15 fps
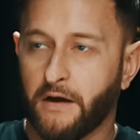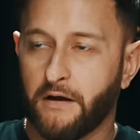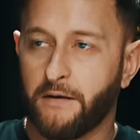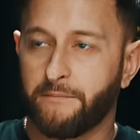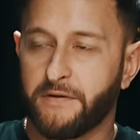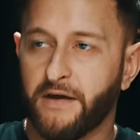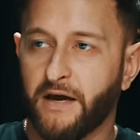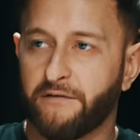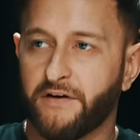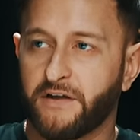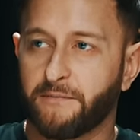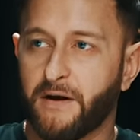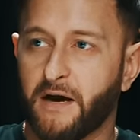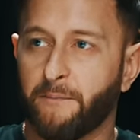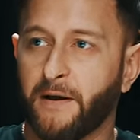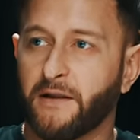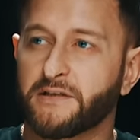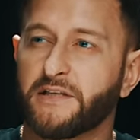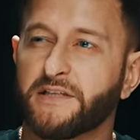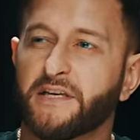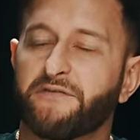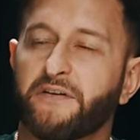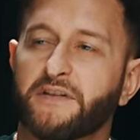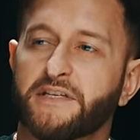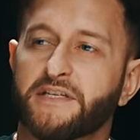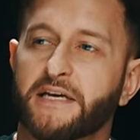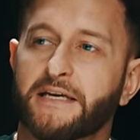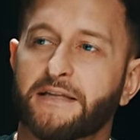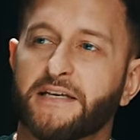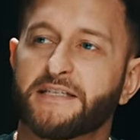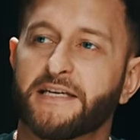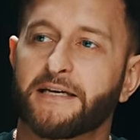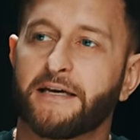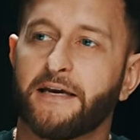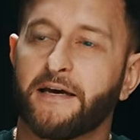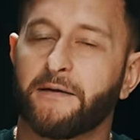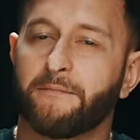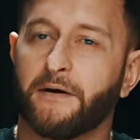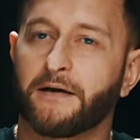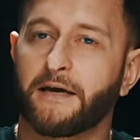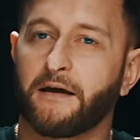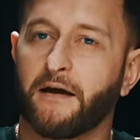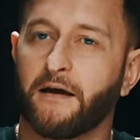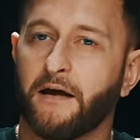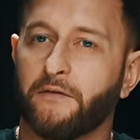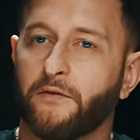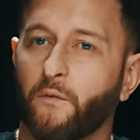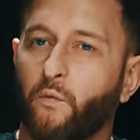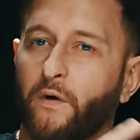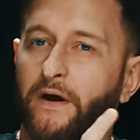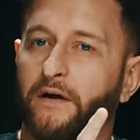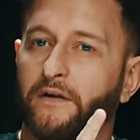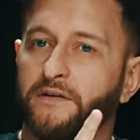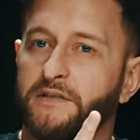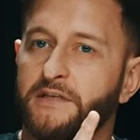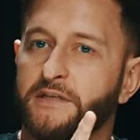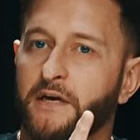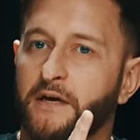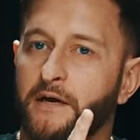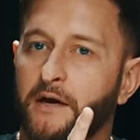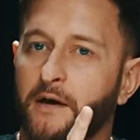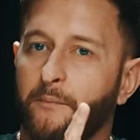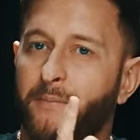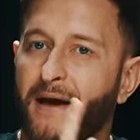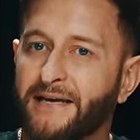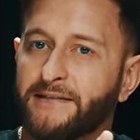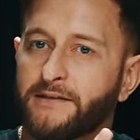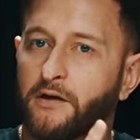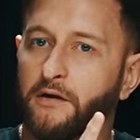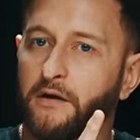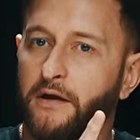I've heard of mind palaces. There's a world's best,